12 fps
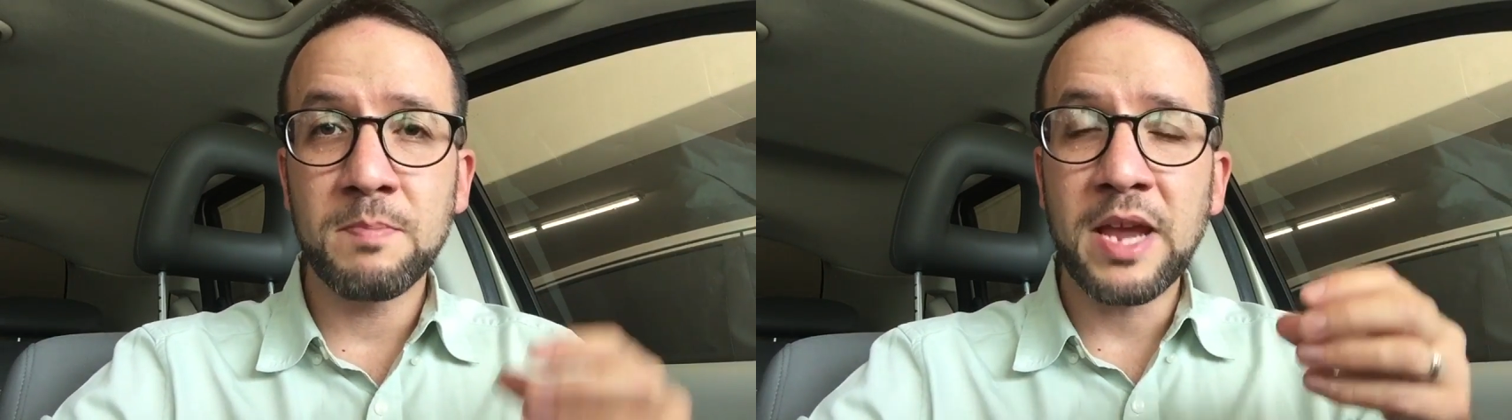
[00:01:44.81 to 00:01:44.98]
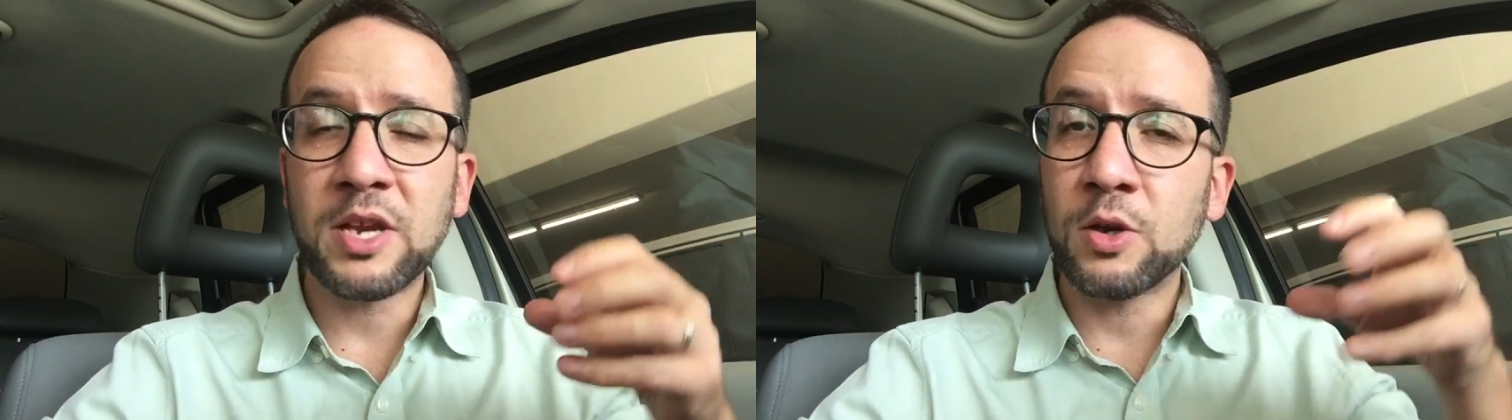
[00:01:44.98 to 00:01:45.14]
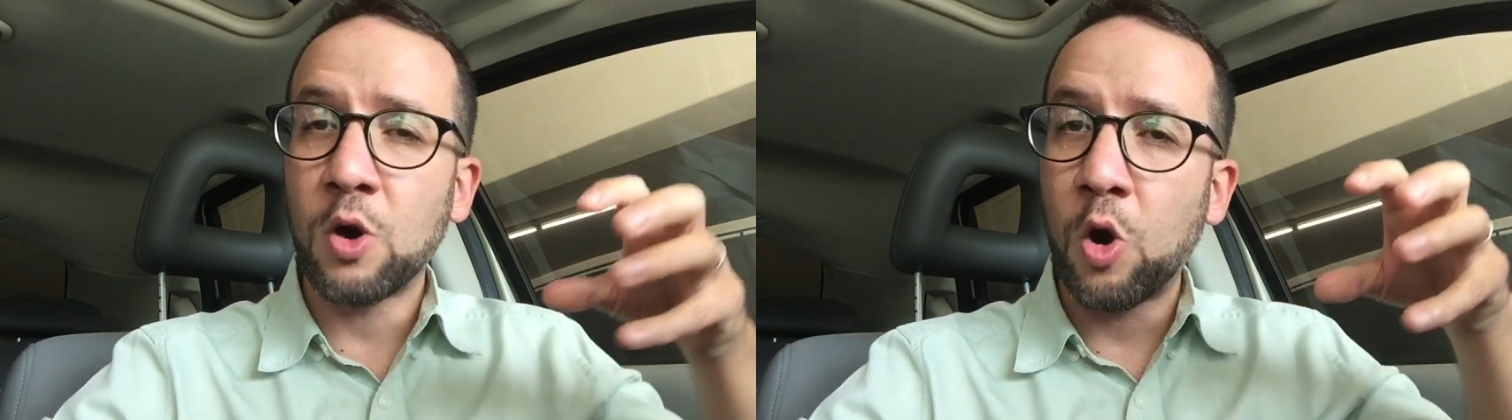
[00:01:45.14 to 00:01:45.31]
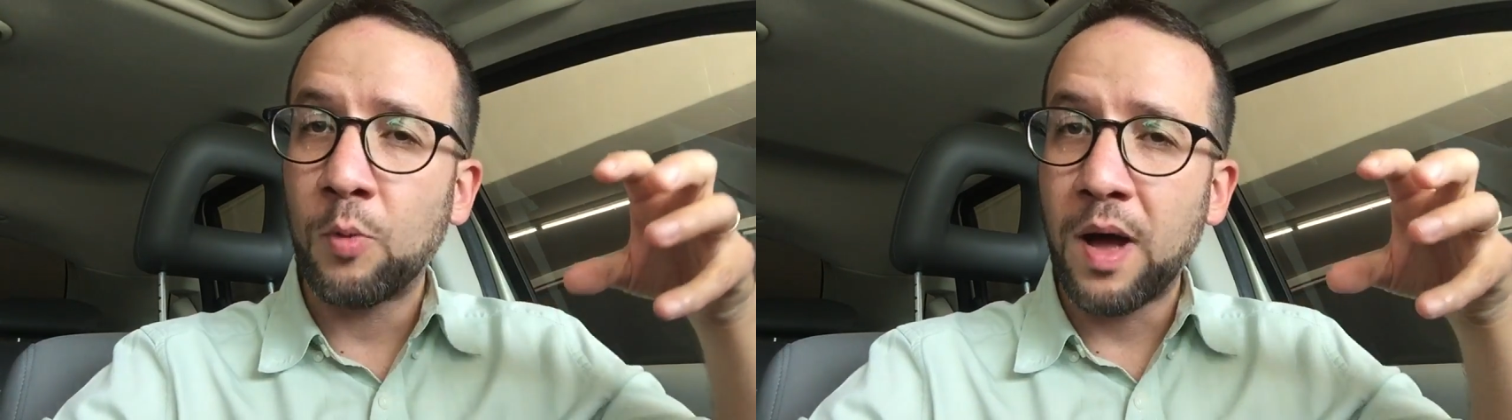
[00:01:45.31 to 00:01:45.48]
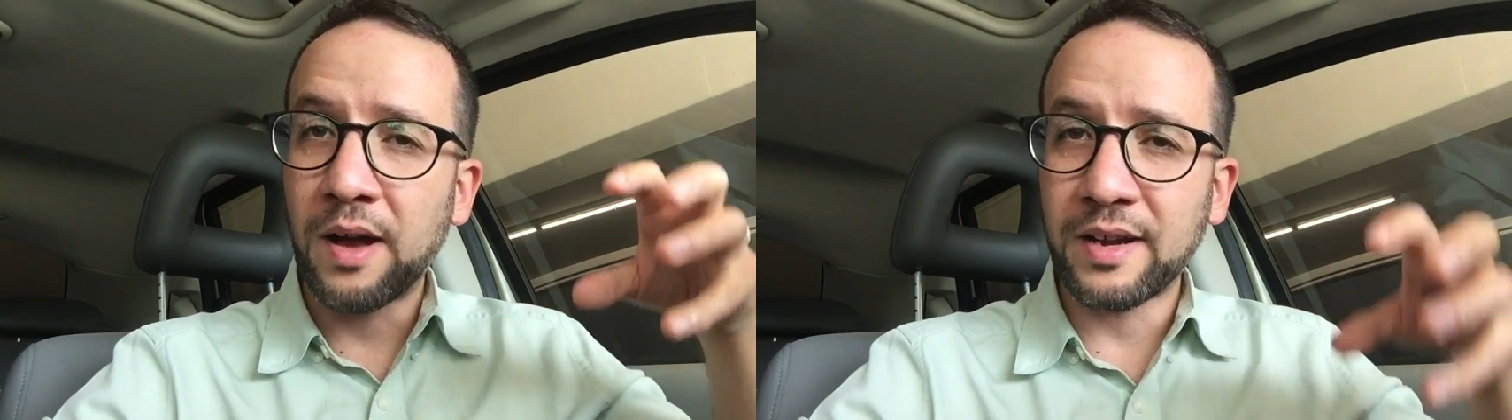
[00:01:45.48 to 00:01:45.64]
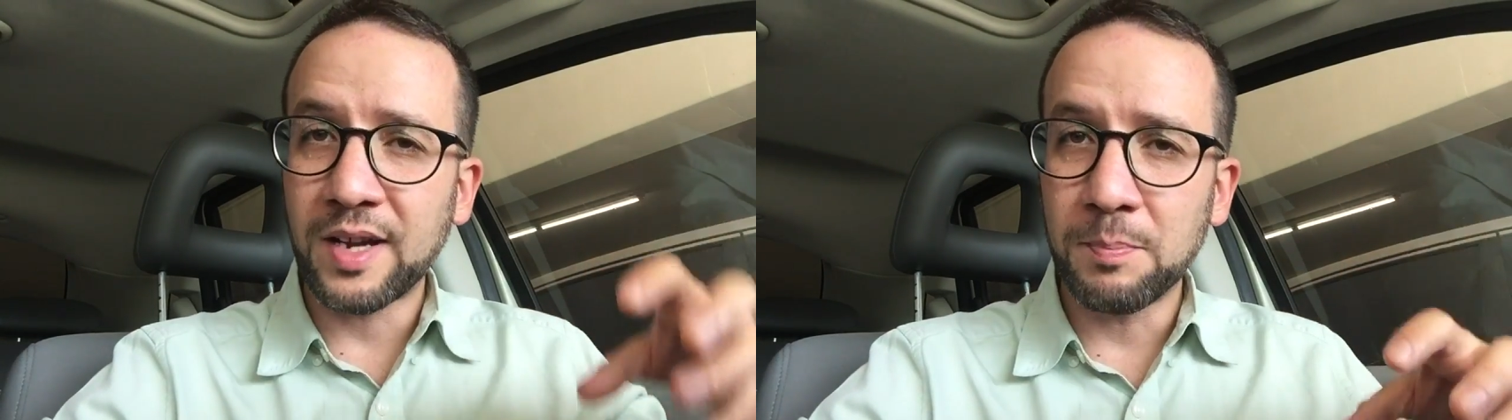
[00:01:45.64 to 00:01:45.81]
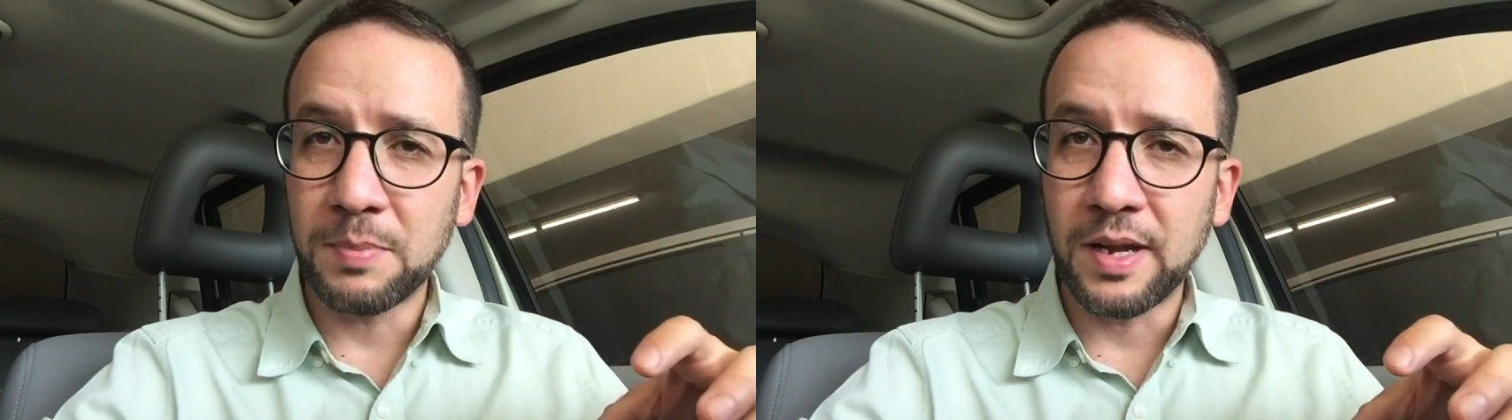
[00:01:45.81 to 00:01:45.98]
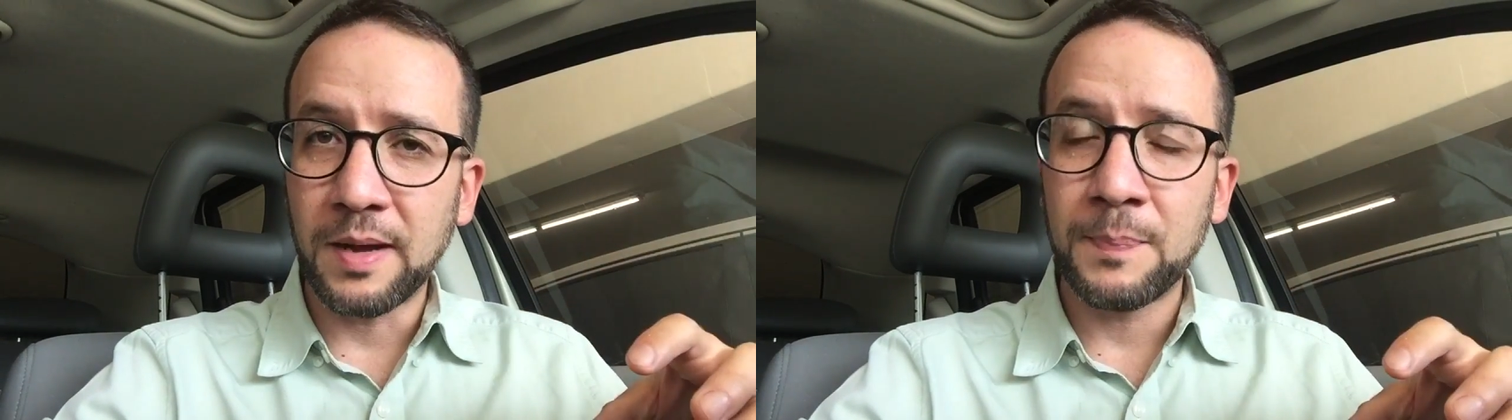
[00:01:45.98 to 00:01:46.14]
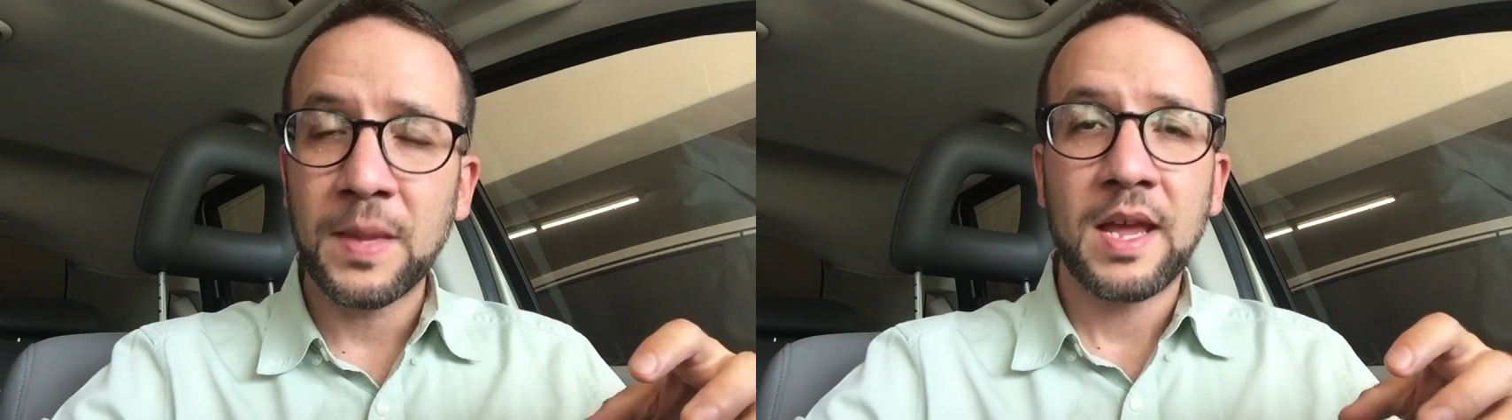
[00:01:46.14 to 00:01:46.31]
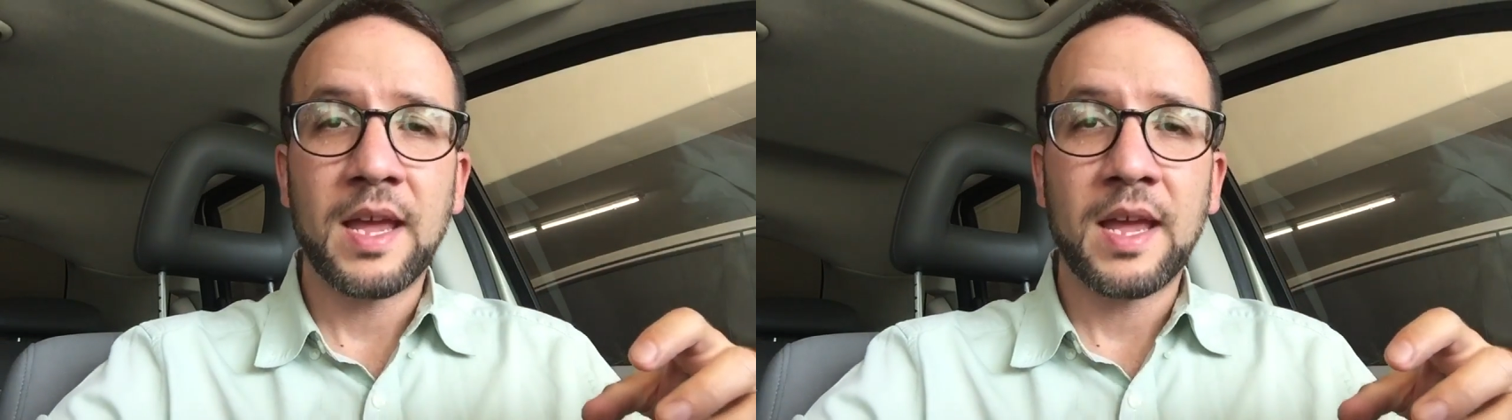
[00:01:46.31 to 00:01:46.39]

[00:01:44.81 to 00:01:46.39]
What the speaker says: make your home a Qibla